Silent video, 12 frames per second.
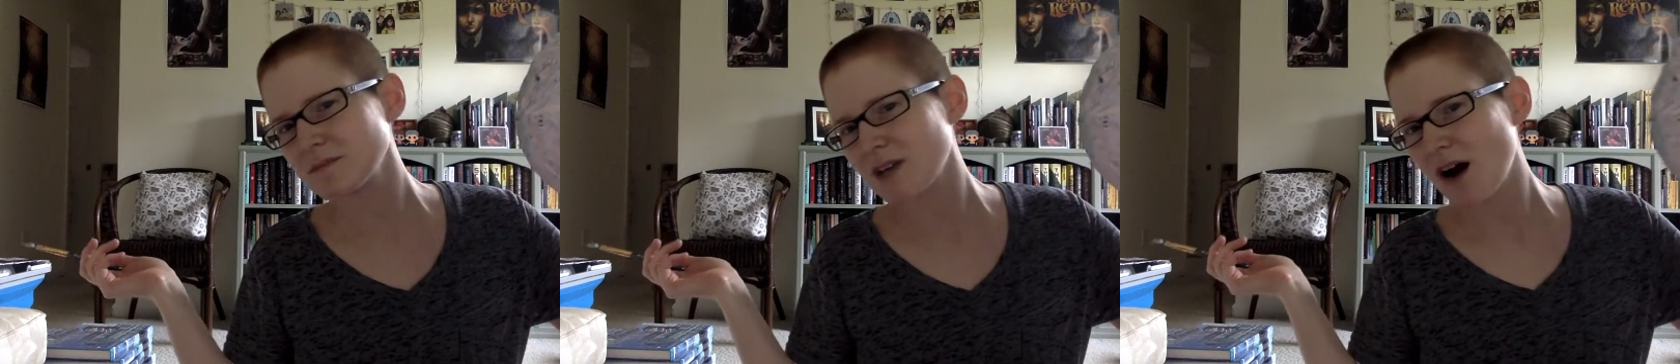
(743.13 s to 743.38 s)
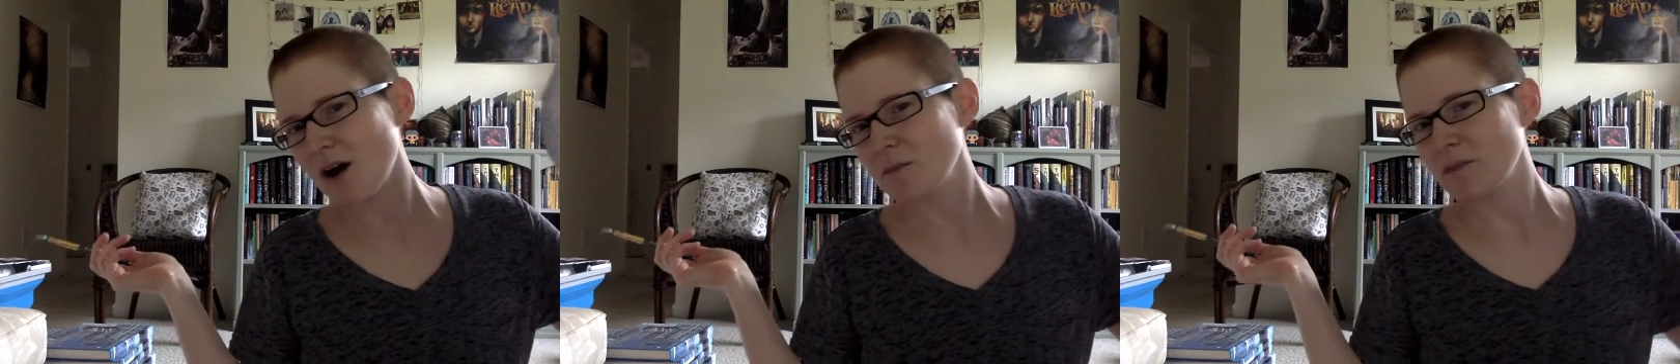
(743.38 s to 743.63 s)

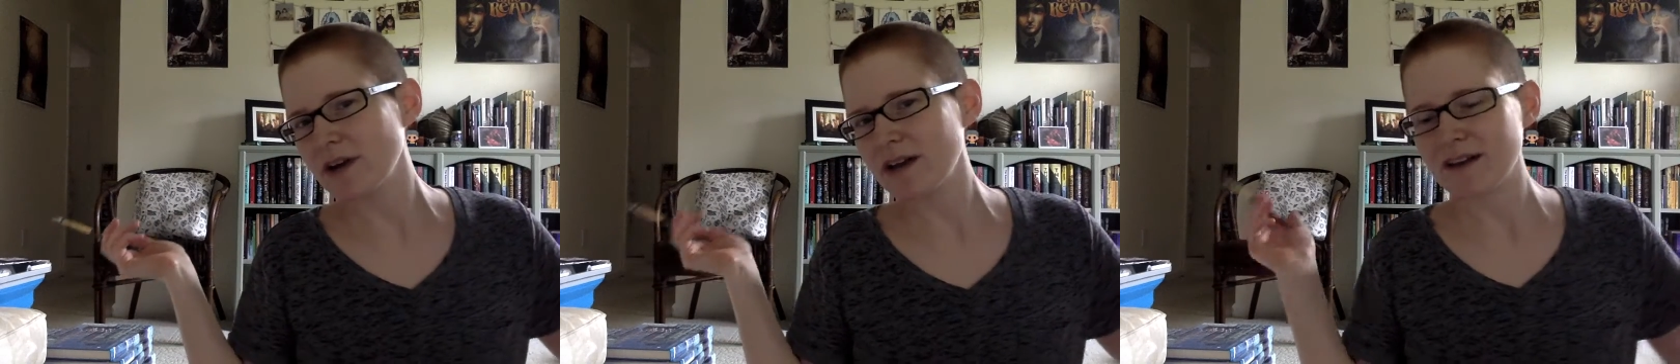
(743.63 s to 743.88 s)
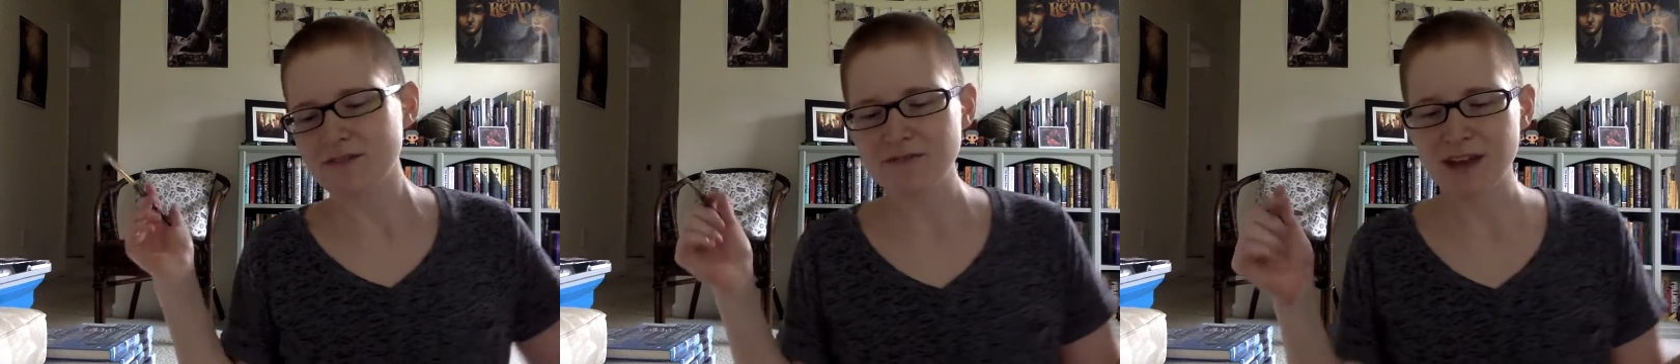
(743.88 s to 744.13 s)
ombre
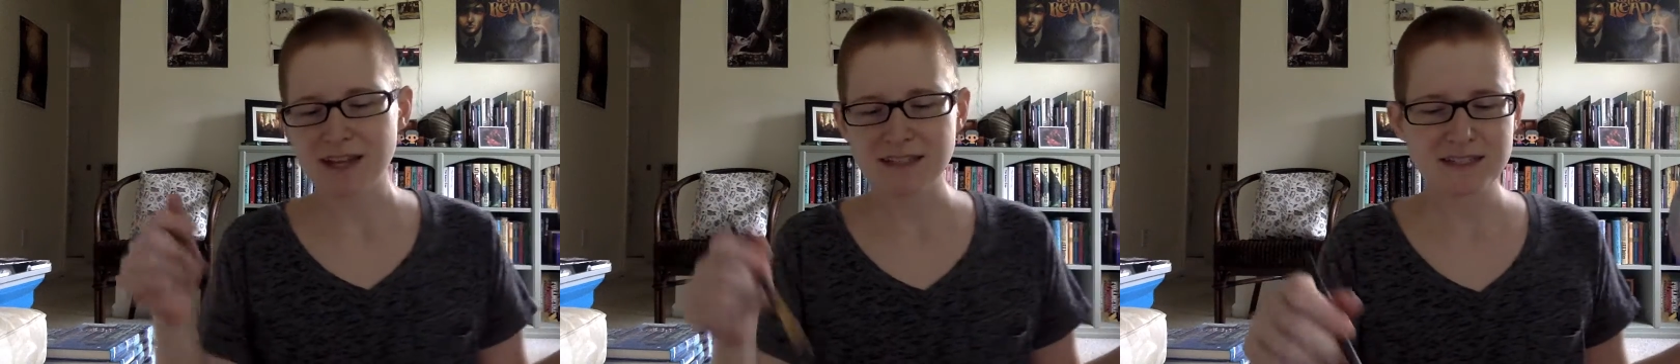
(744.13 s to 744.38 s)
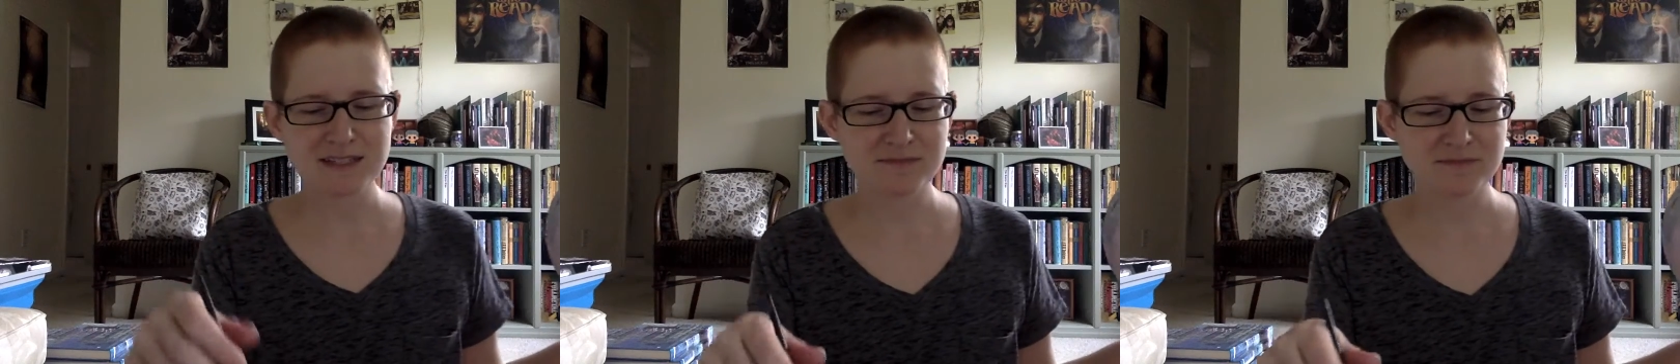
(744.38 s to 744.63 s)

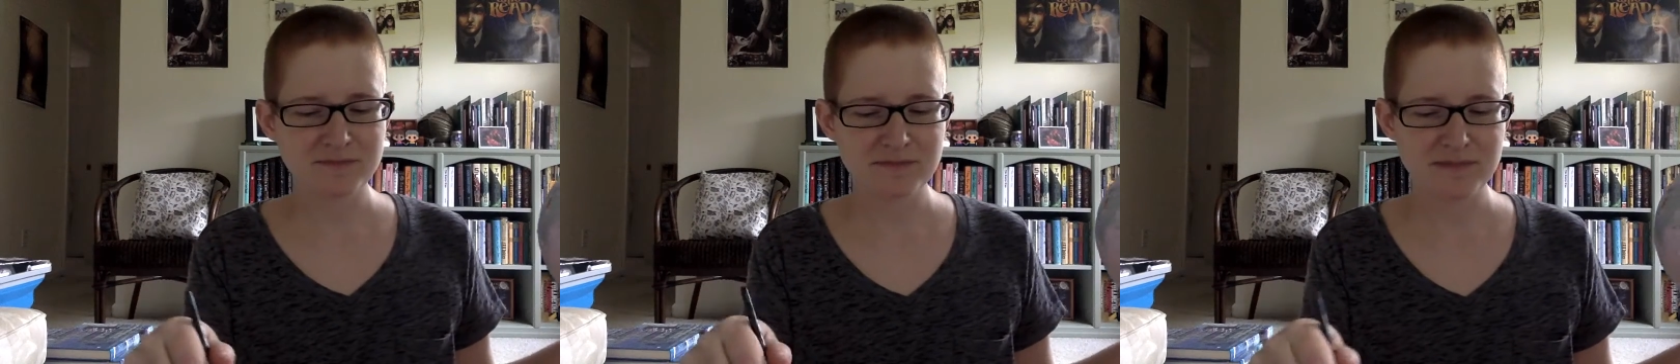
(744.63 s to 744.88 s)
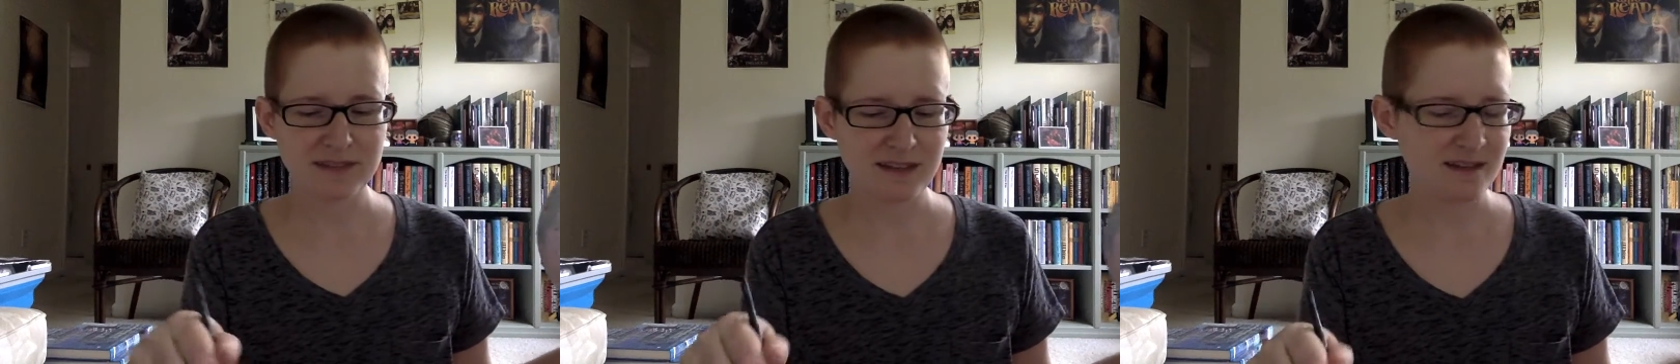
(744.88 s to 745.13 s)
effect.
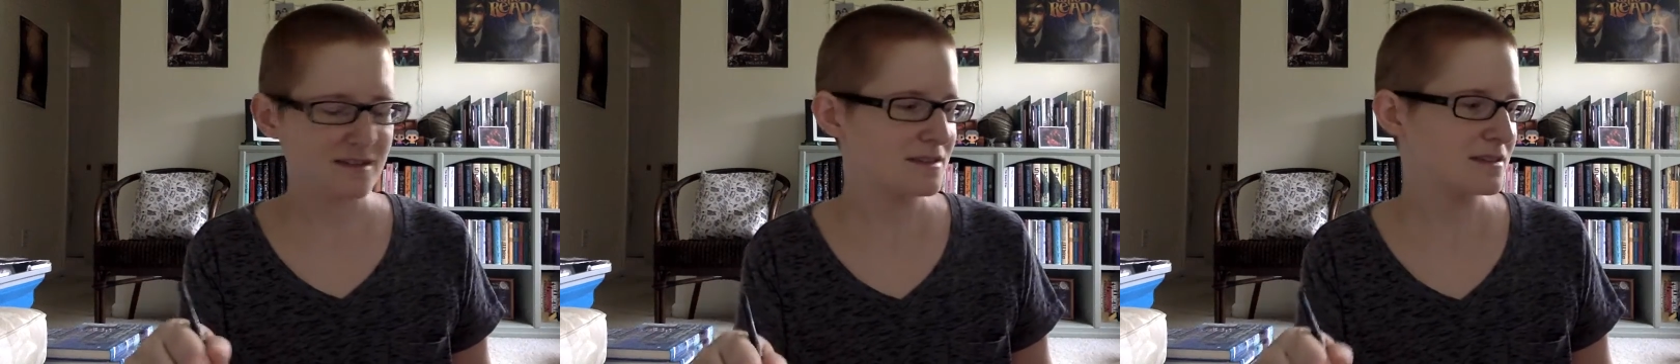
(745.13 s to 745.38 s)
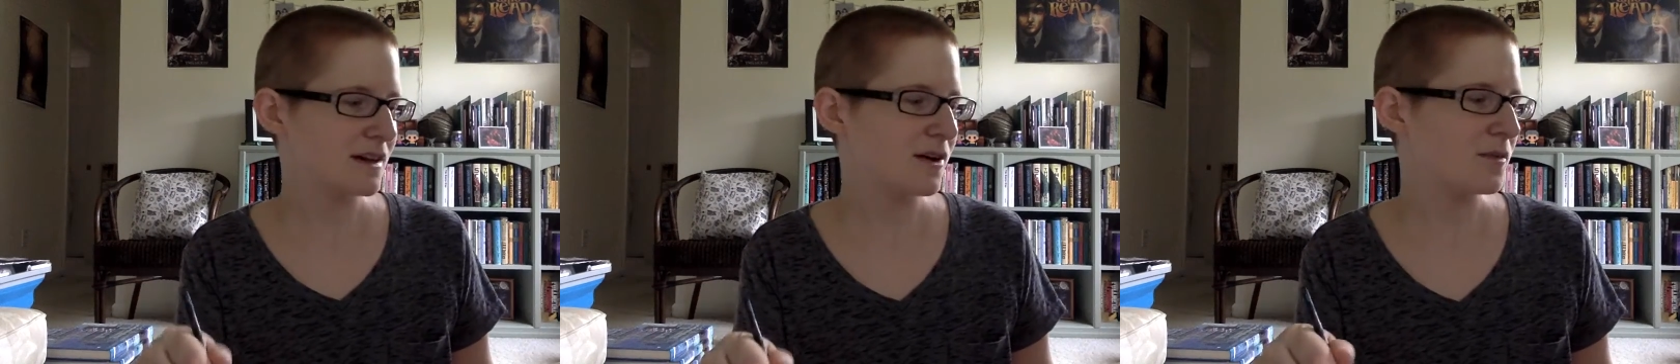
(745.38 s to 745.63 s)

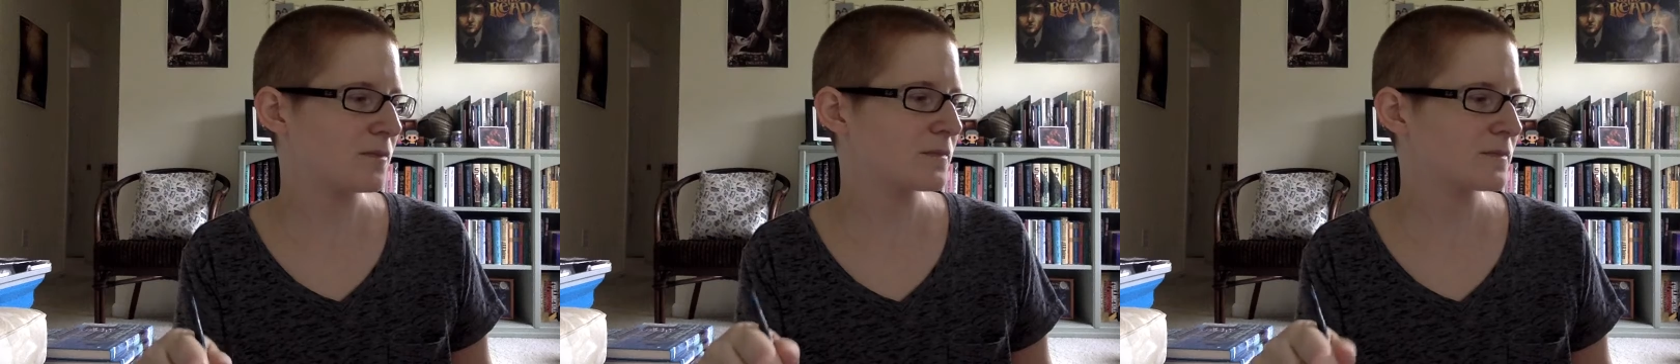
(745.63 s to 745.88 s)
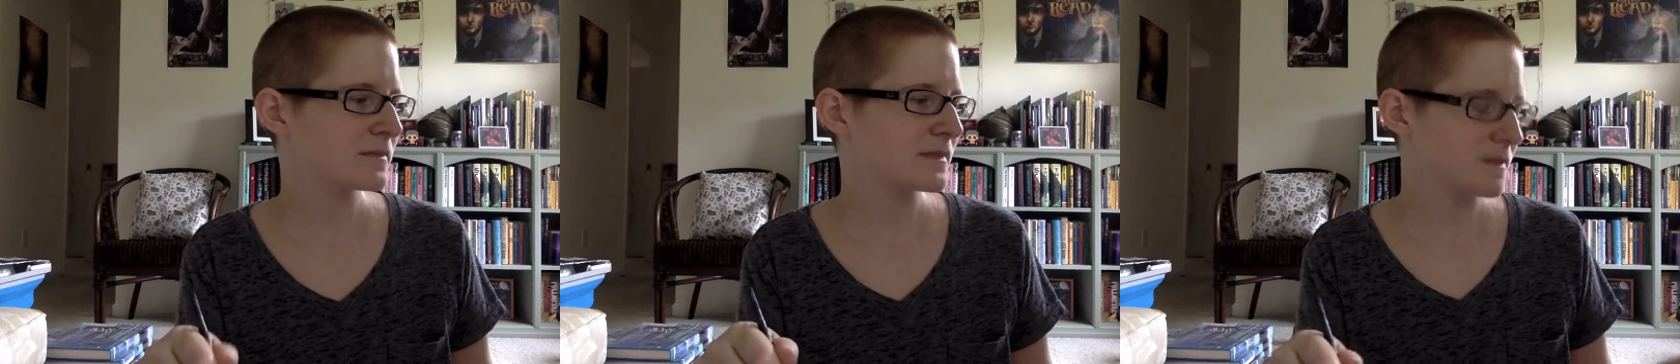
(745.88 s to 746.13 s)
So
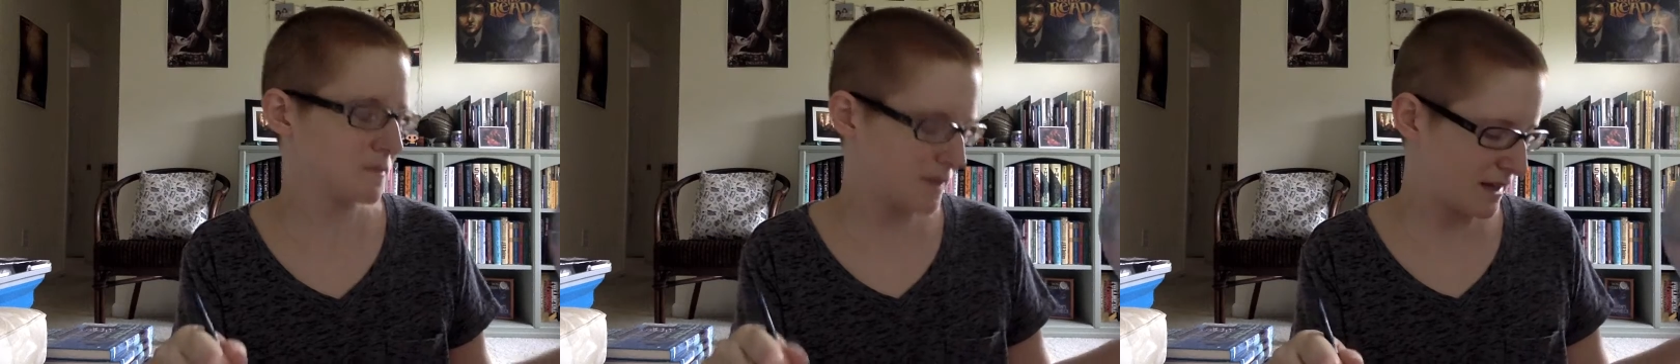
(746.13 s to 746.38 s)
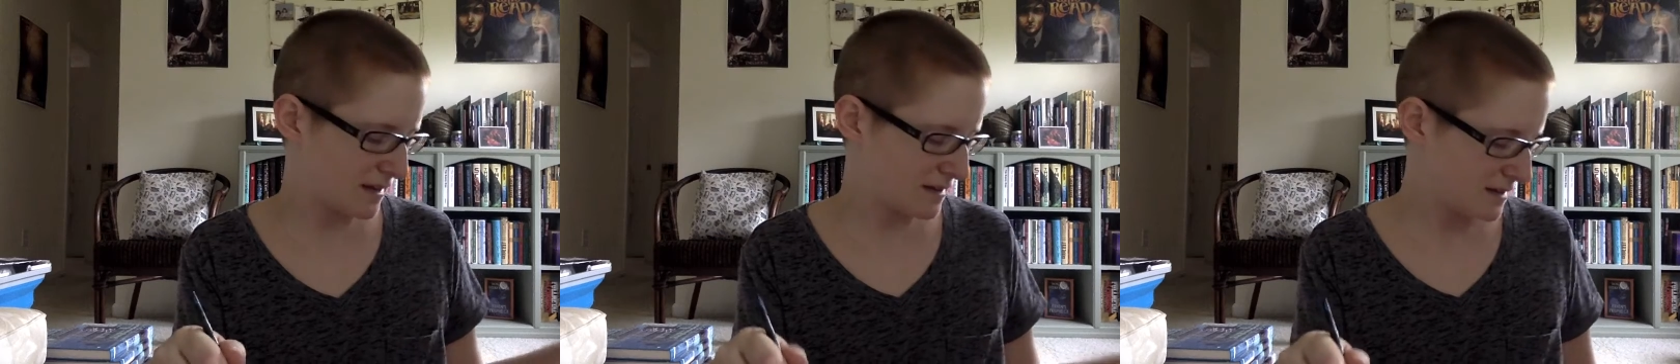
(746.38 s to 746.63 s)
I'm gonna